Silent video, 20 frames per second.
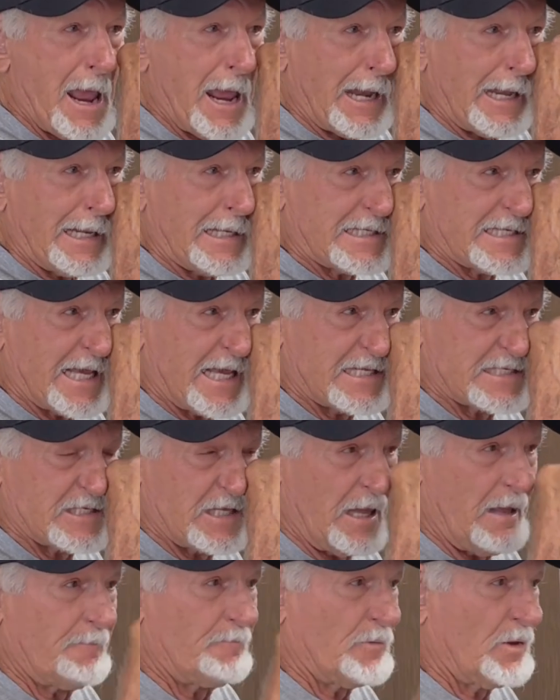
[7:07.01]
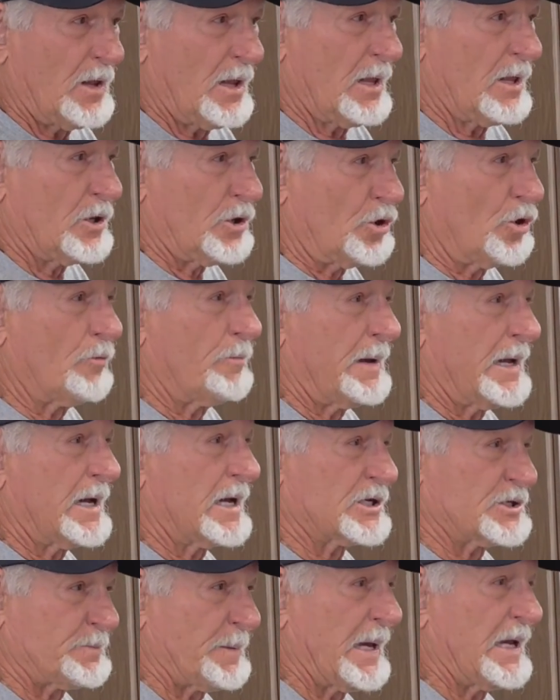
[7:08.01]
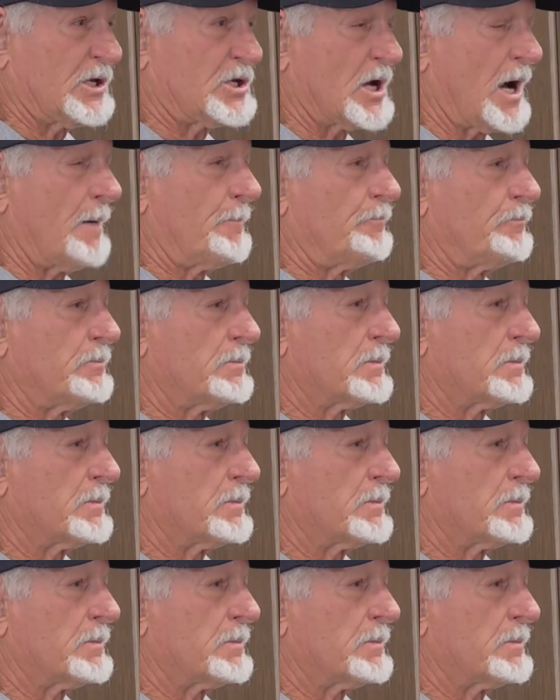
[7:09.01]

And he says, you'll be a speed shop.